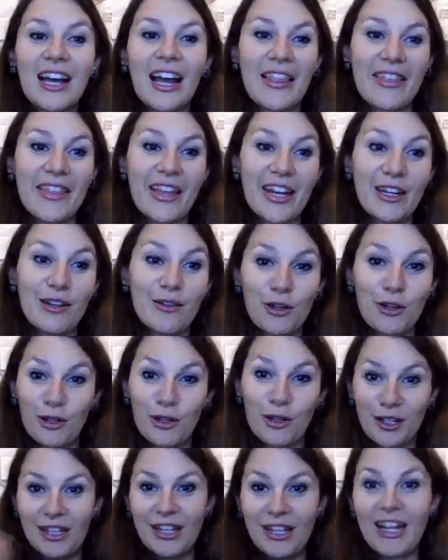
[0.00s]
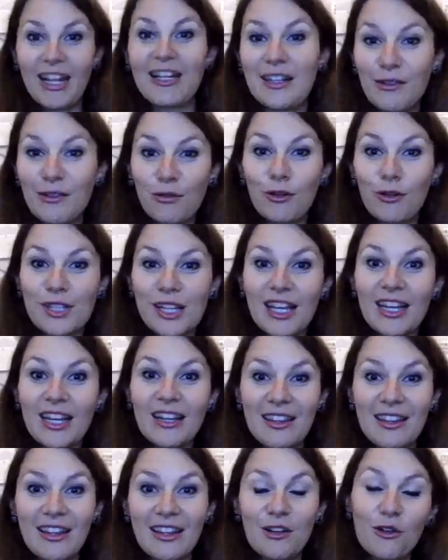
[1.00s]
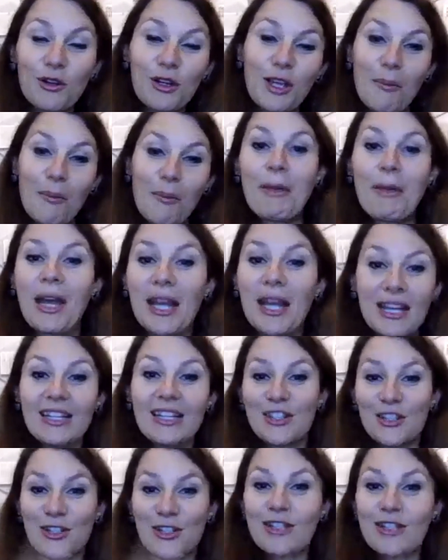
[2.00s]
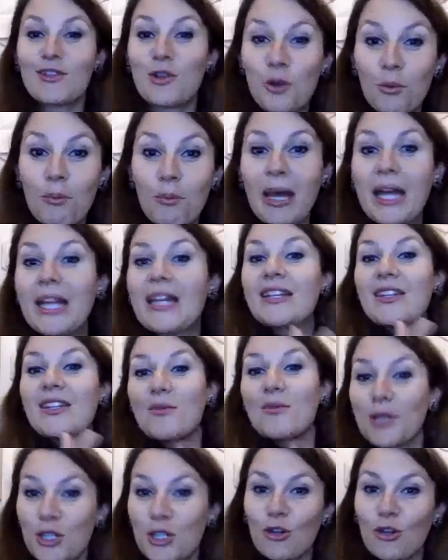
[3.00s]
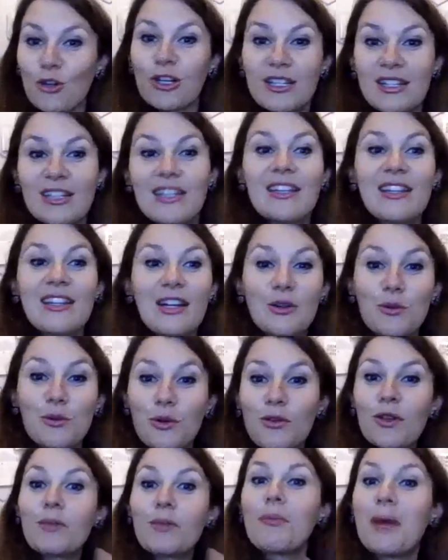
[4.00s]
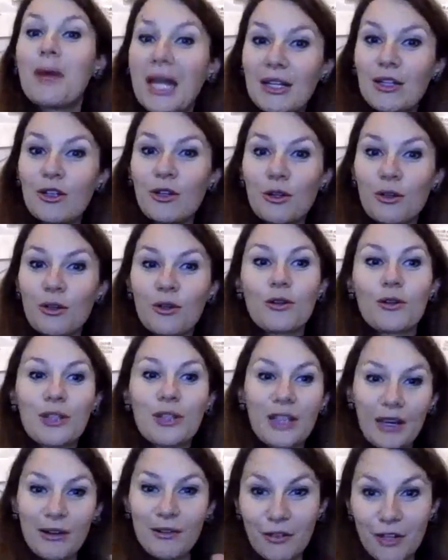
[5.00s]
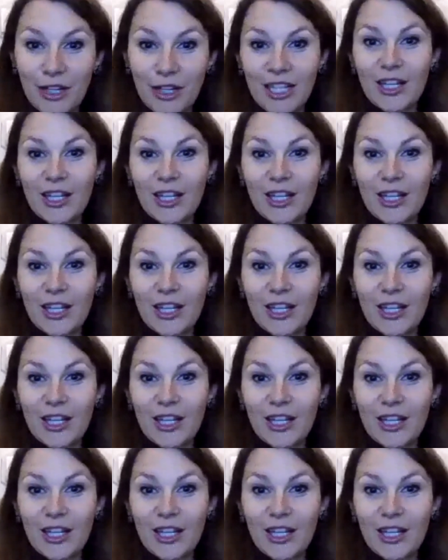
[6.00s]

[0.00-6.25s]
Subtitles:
And then even then, if you take then, okay, let's just assume men is a majority, then within men, you know, you'll have